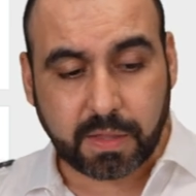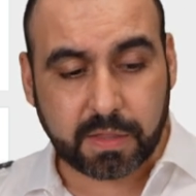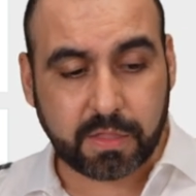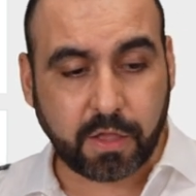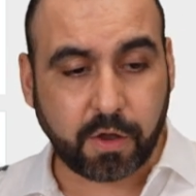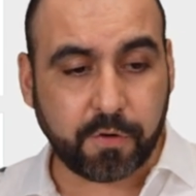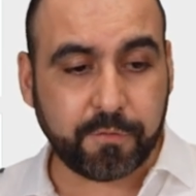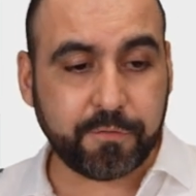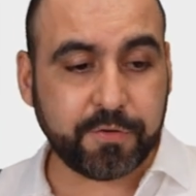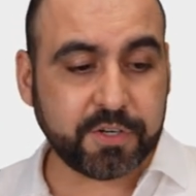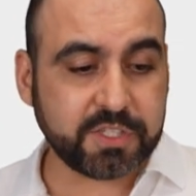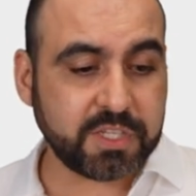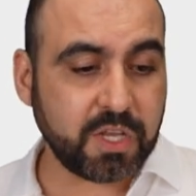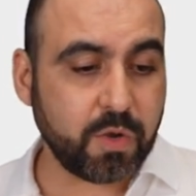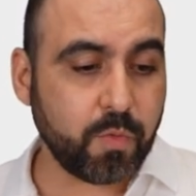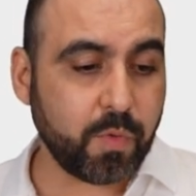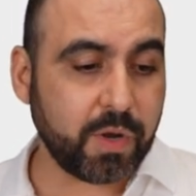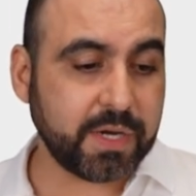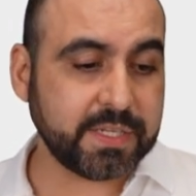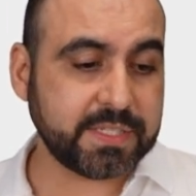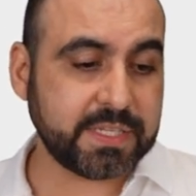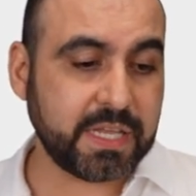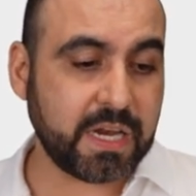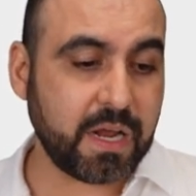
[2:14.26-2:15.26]
Now, first thing you
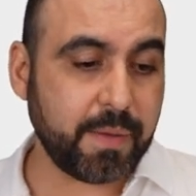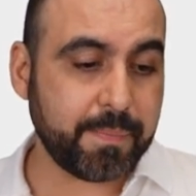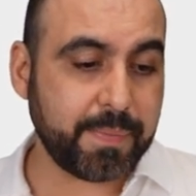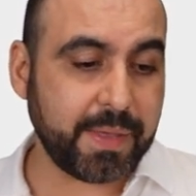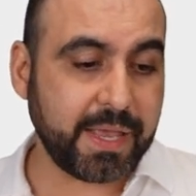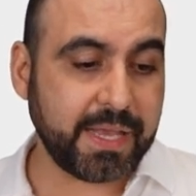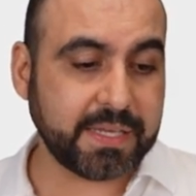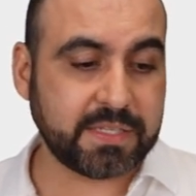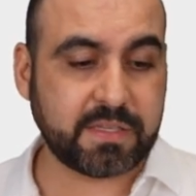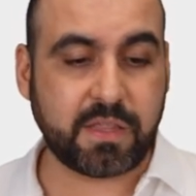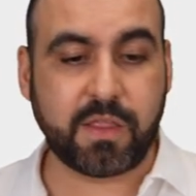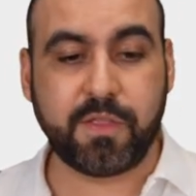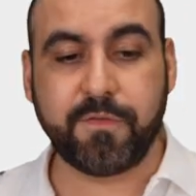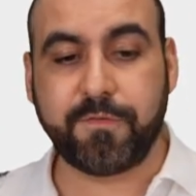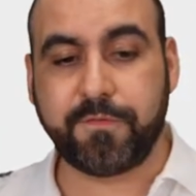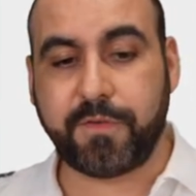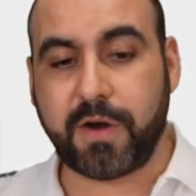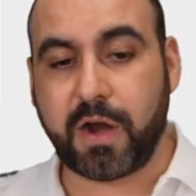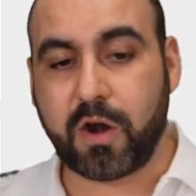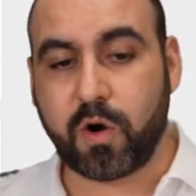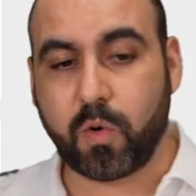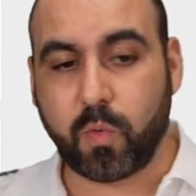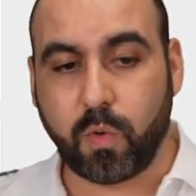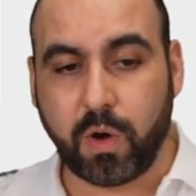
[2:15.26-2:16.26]
want to set up is the
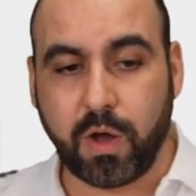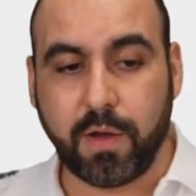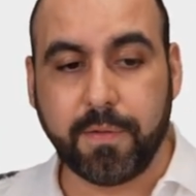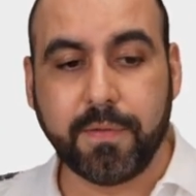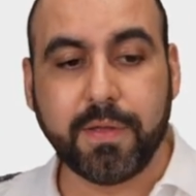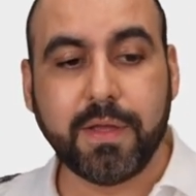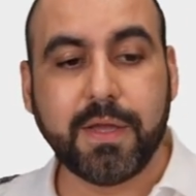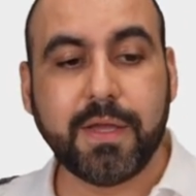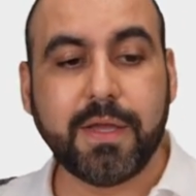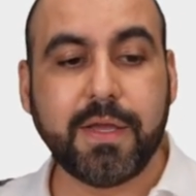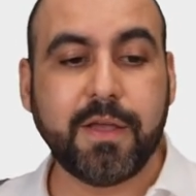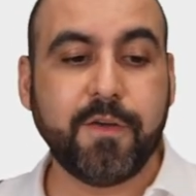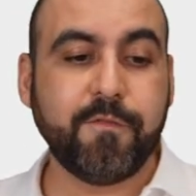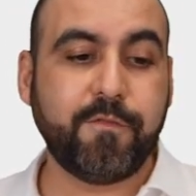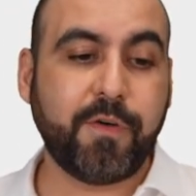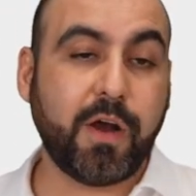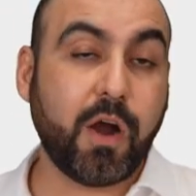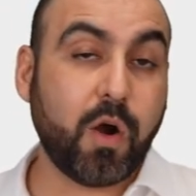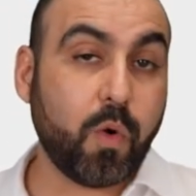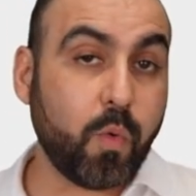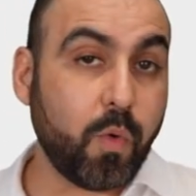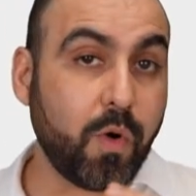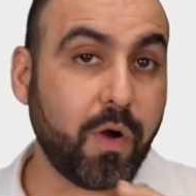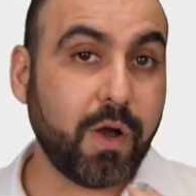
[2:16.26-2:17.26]
firewall
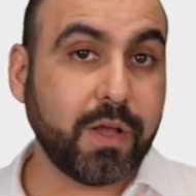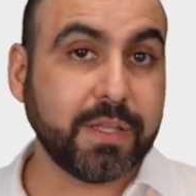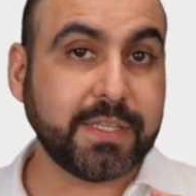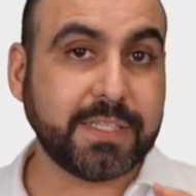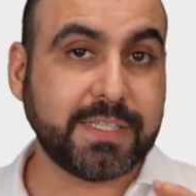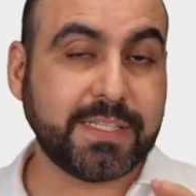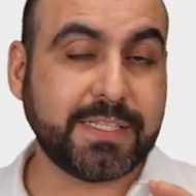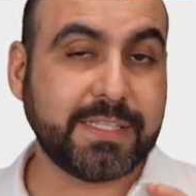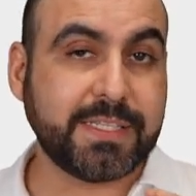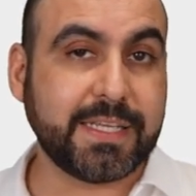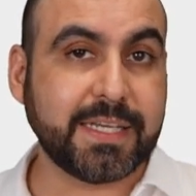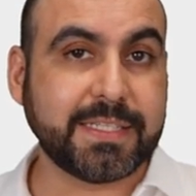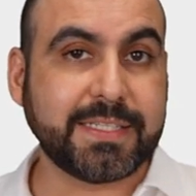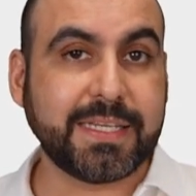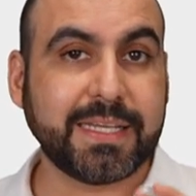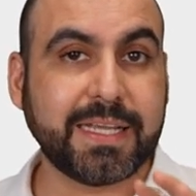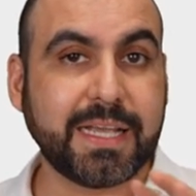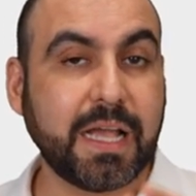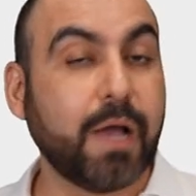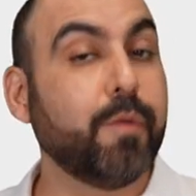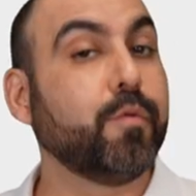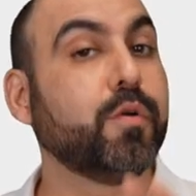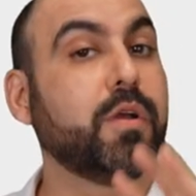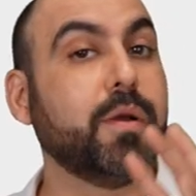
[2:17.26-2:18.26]
firewall doesn't
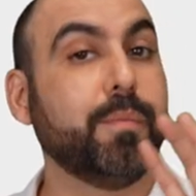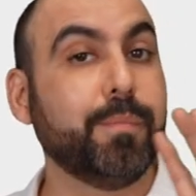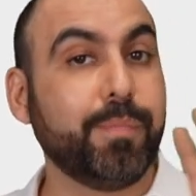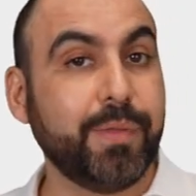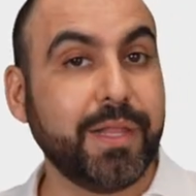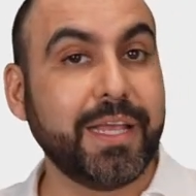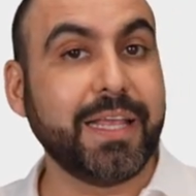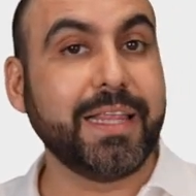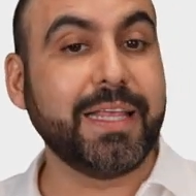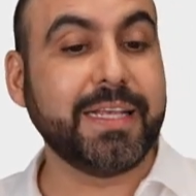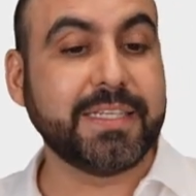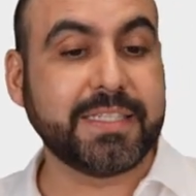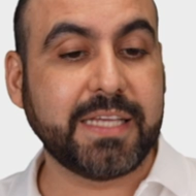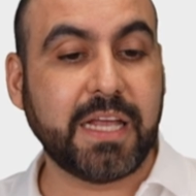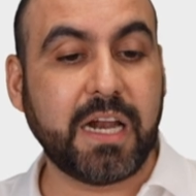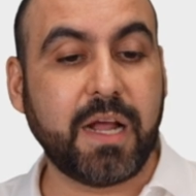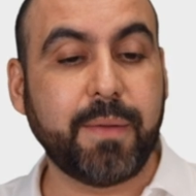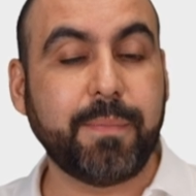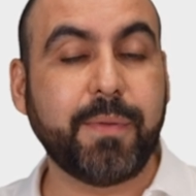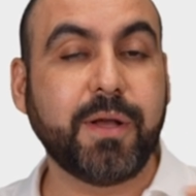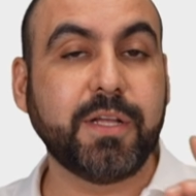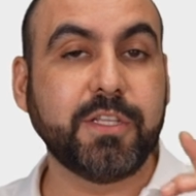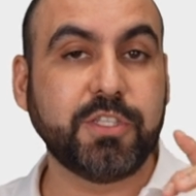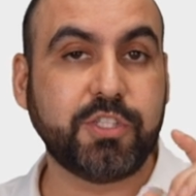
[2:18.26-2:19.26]
come completely set
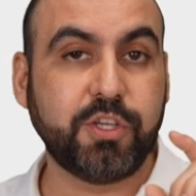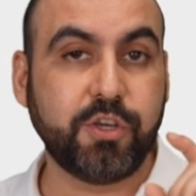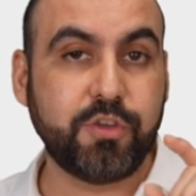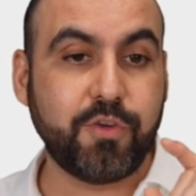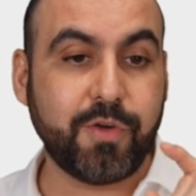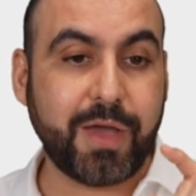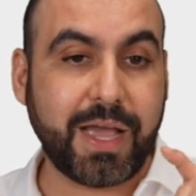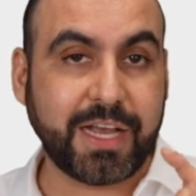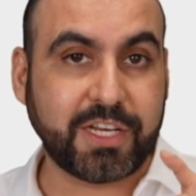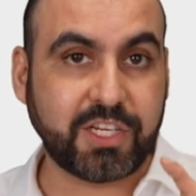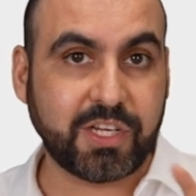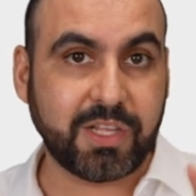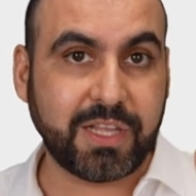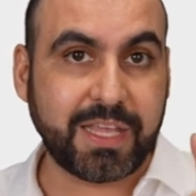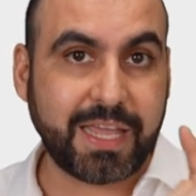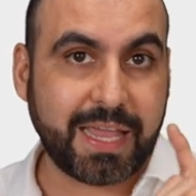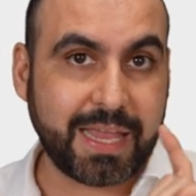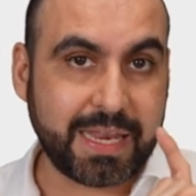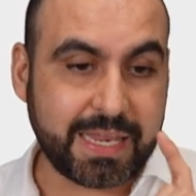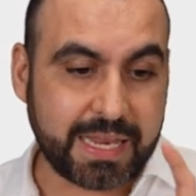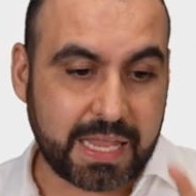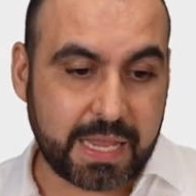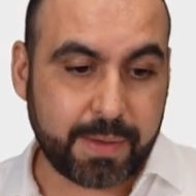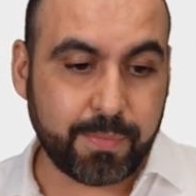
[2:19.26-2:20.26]
up until you actually
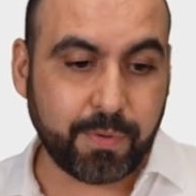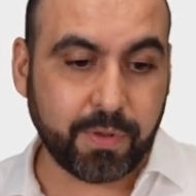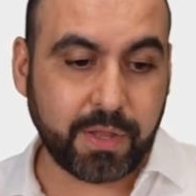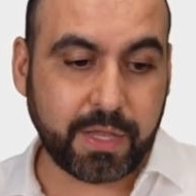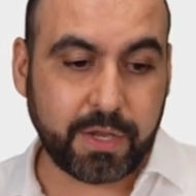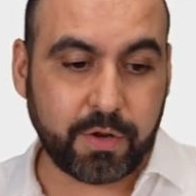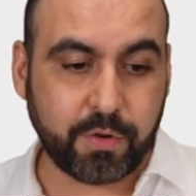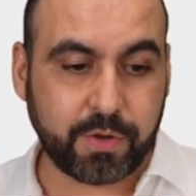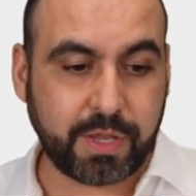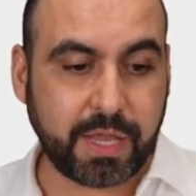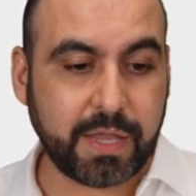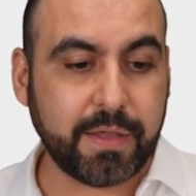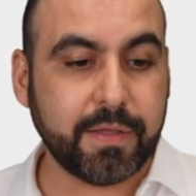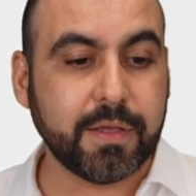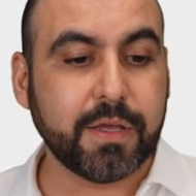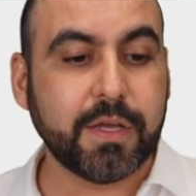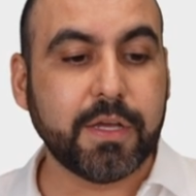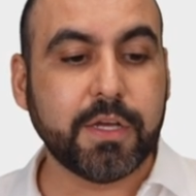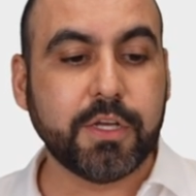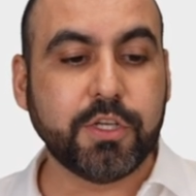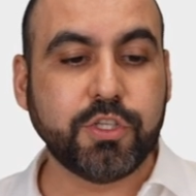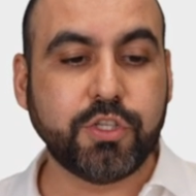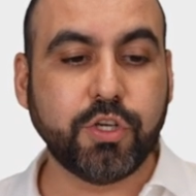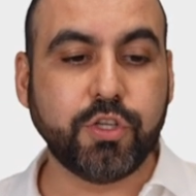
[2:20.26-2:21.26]
enable it, okay?
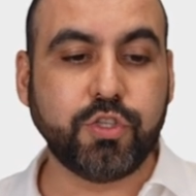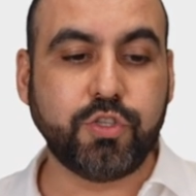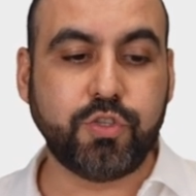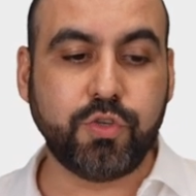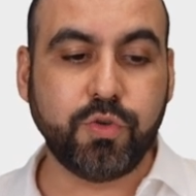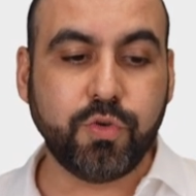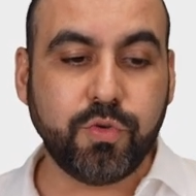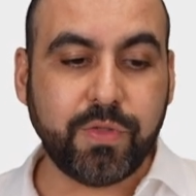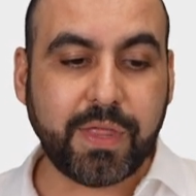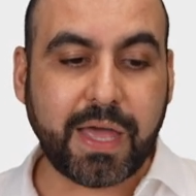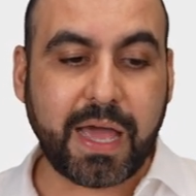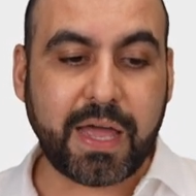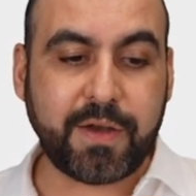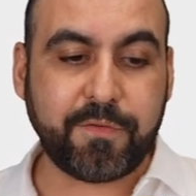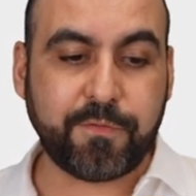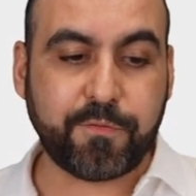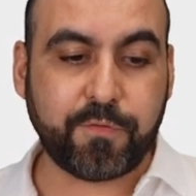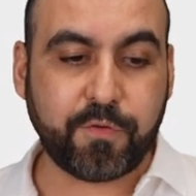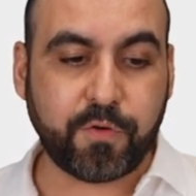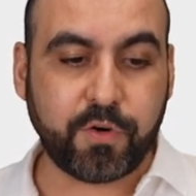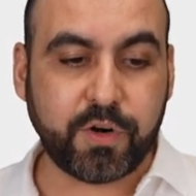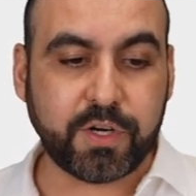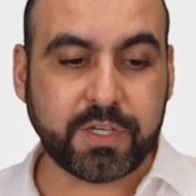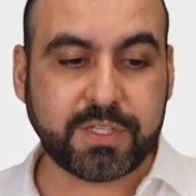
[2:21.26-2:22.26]
So do that
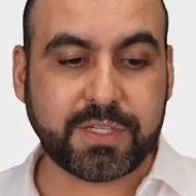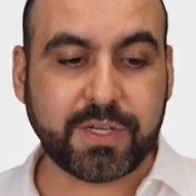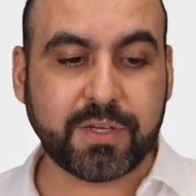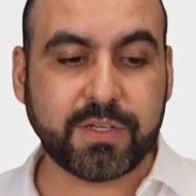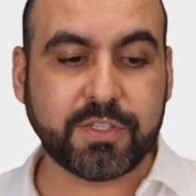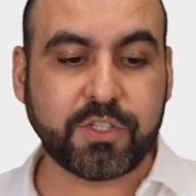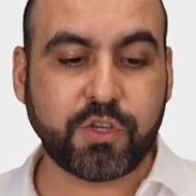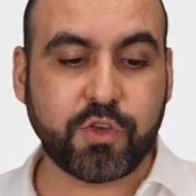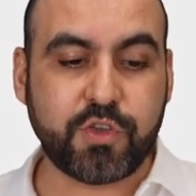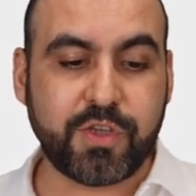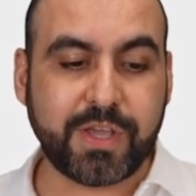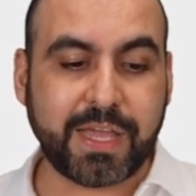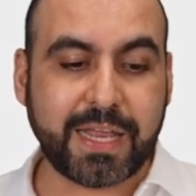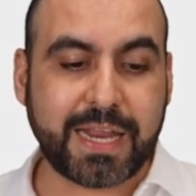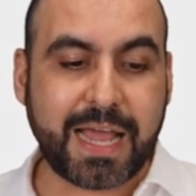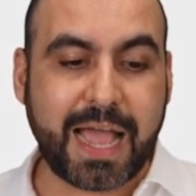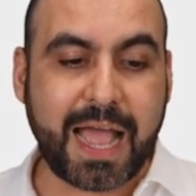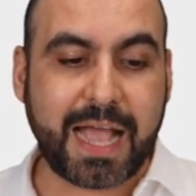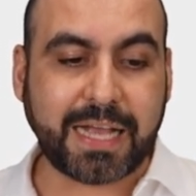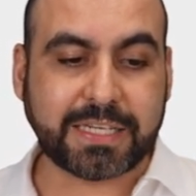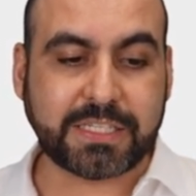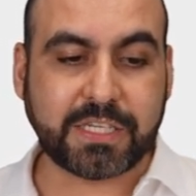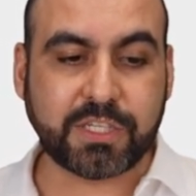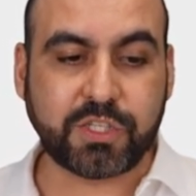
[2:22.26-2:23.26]
first so you get
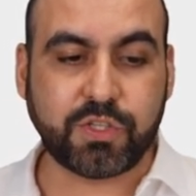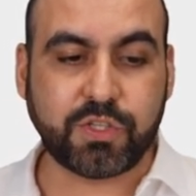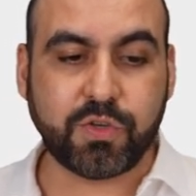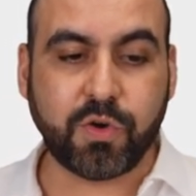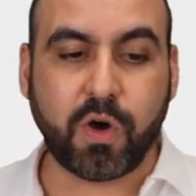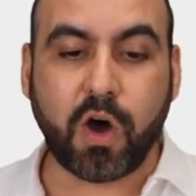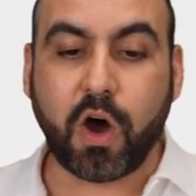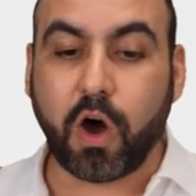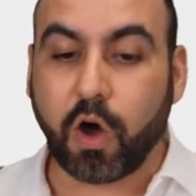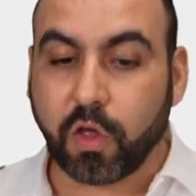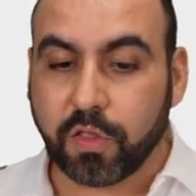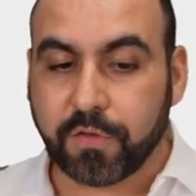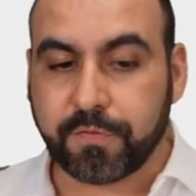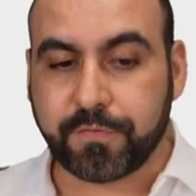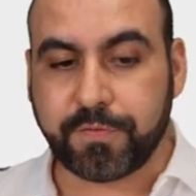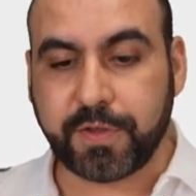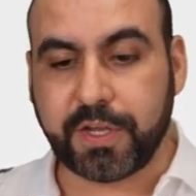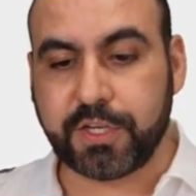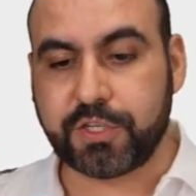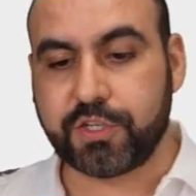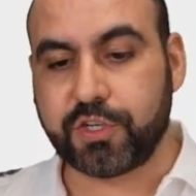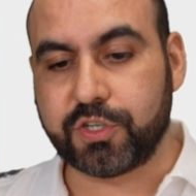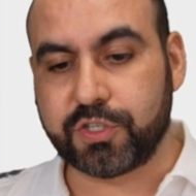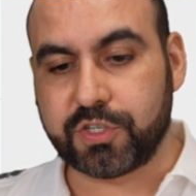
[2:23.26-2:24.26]
access to all the
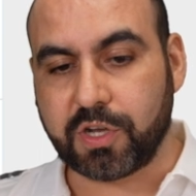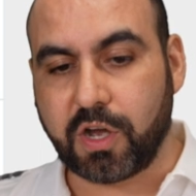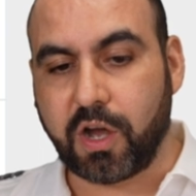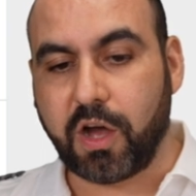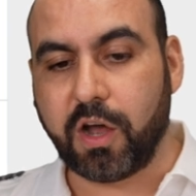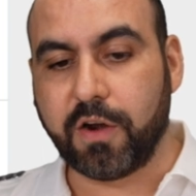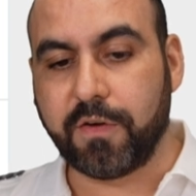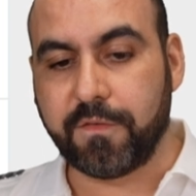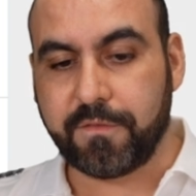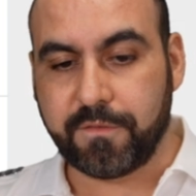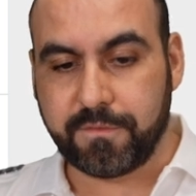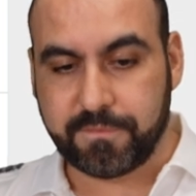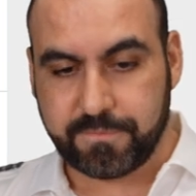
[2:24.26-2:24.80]
features on,